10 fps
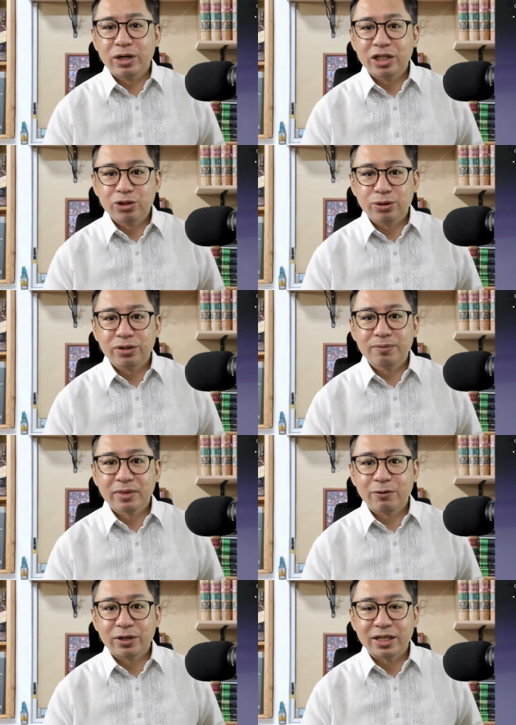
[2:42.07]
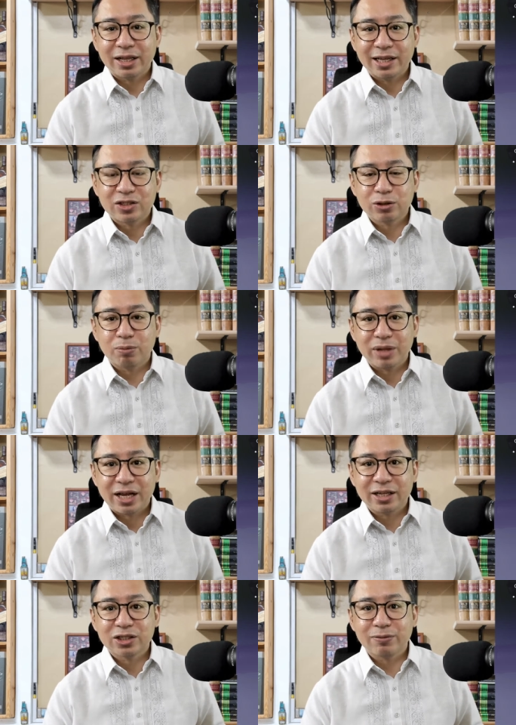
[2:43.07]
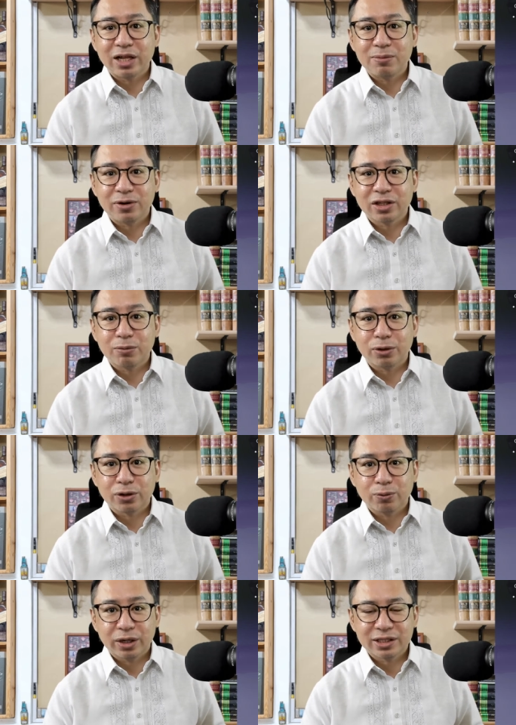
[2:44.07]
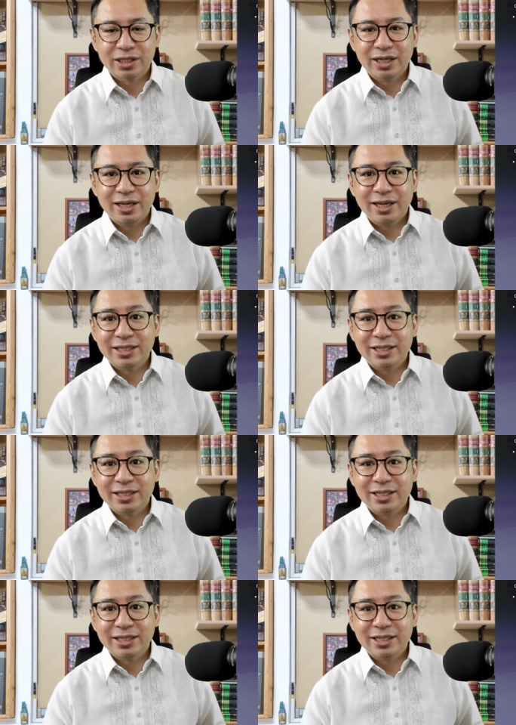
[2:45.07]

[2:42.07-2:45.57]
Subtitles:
were issued for the alleged compliance of Del Monte Motor Works,